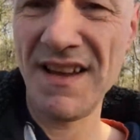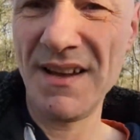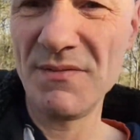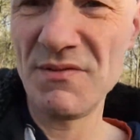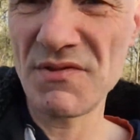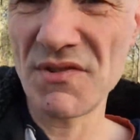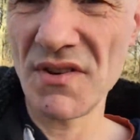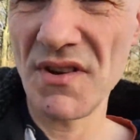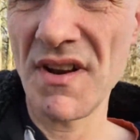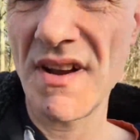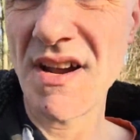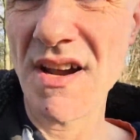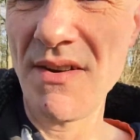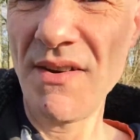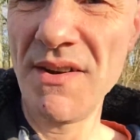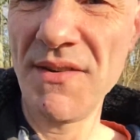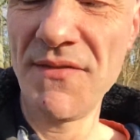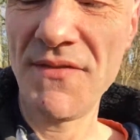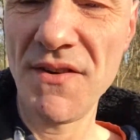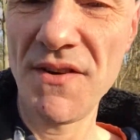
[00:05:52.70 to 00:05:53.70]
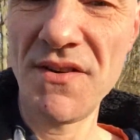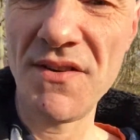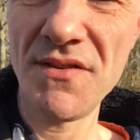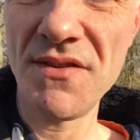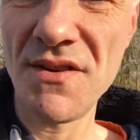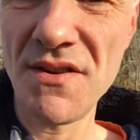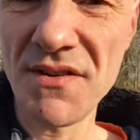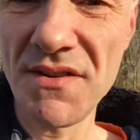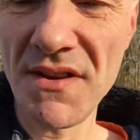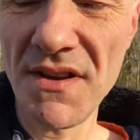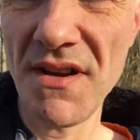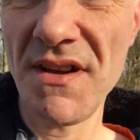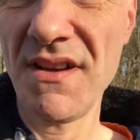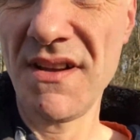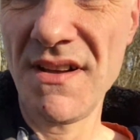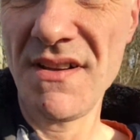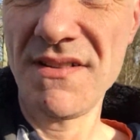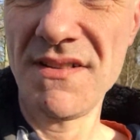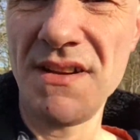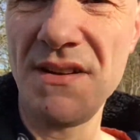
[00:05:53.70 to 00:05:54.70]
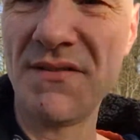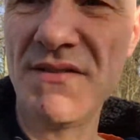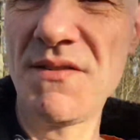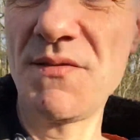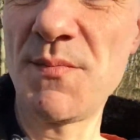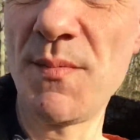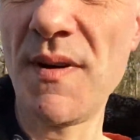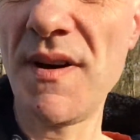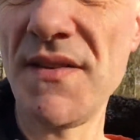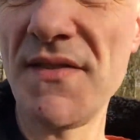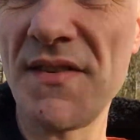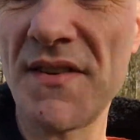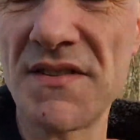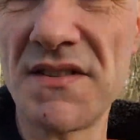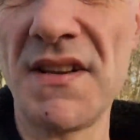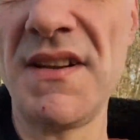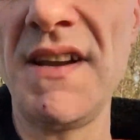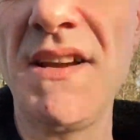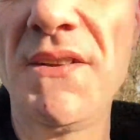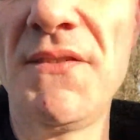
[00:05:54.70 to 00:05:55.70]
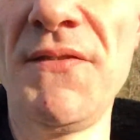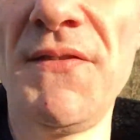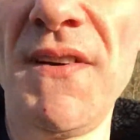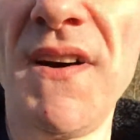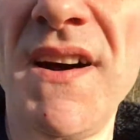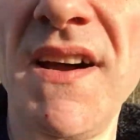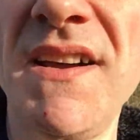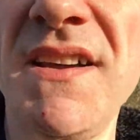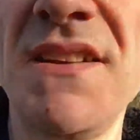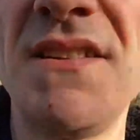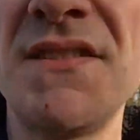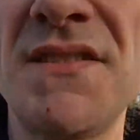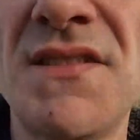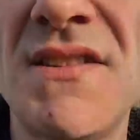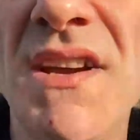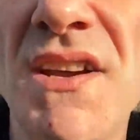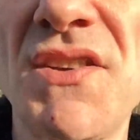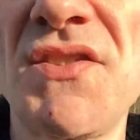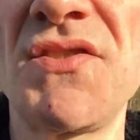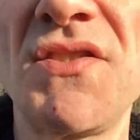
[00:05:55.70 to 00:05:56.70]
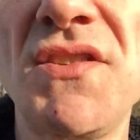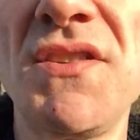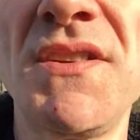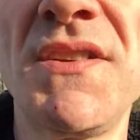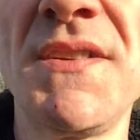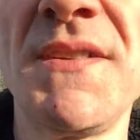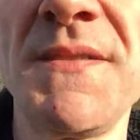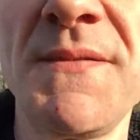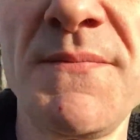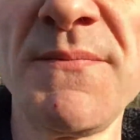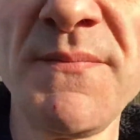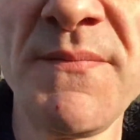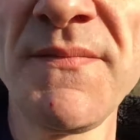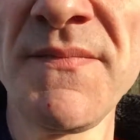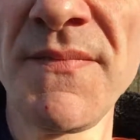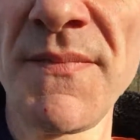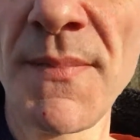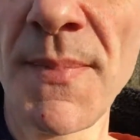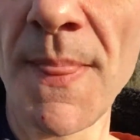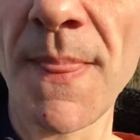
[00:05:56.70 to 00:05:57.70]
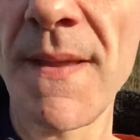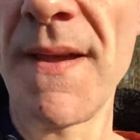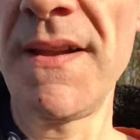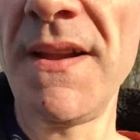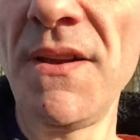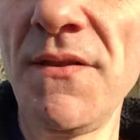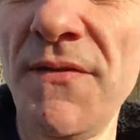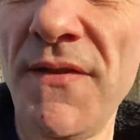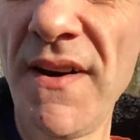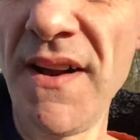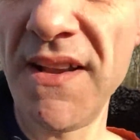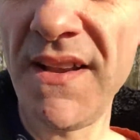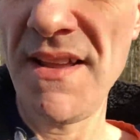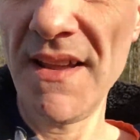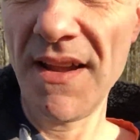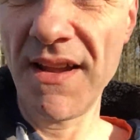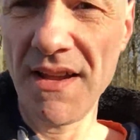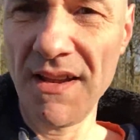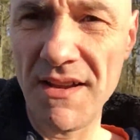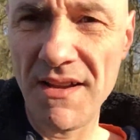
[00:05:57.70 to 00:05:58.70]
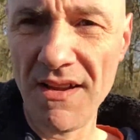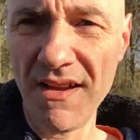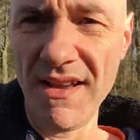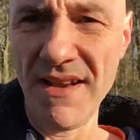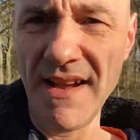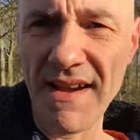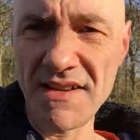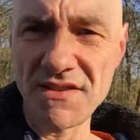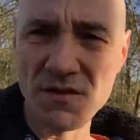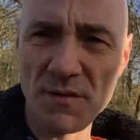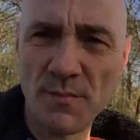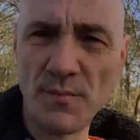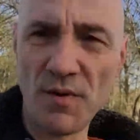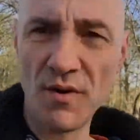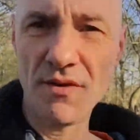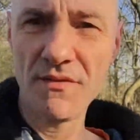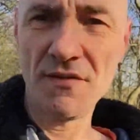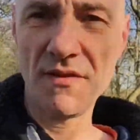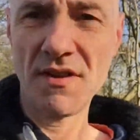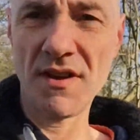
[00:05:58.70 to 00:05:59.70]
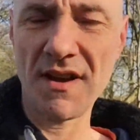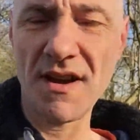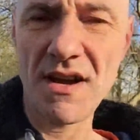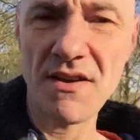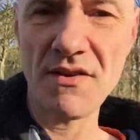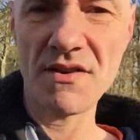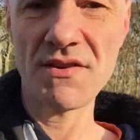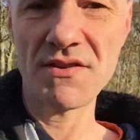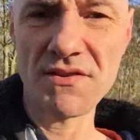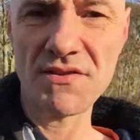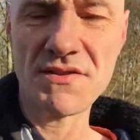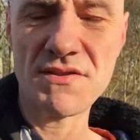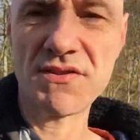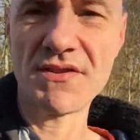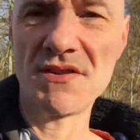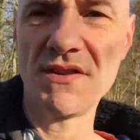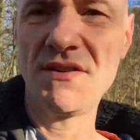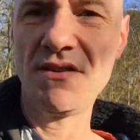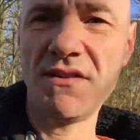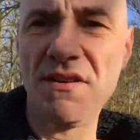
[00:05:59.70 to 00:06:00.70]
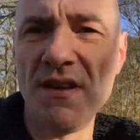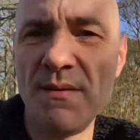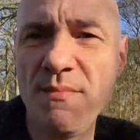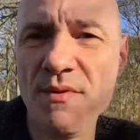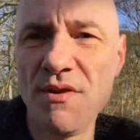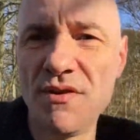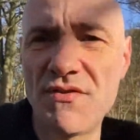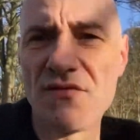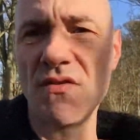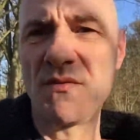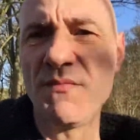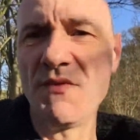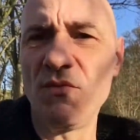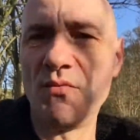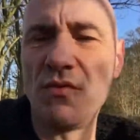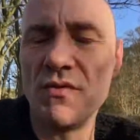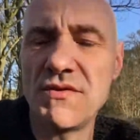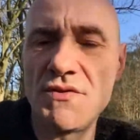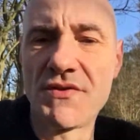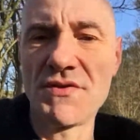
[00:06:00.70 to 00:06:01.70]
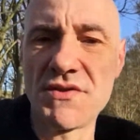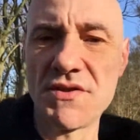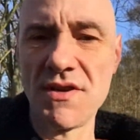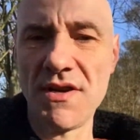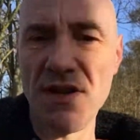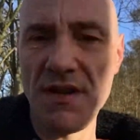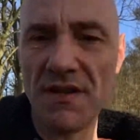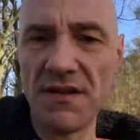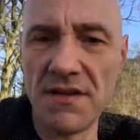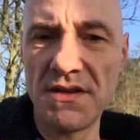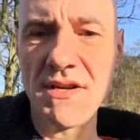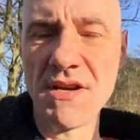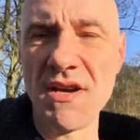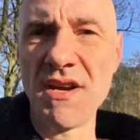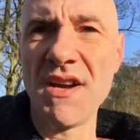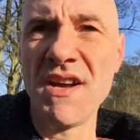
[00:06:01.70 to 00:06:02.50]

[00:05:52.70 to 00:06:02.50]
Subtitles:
I'm just going to carry further on down this path because I need to find a section. I need to find like an exit point for the characters to emerge from the woods, and